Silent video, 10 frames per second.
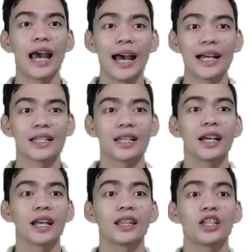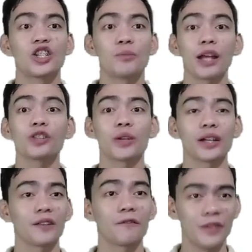as the
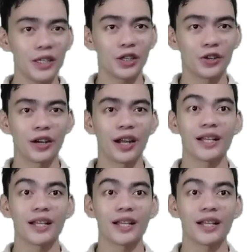geometrical figure,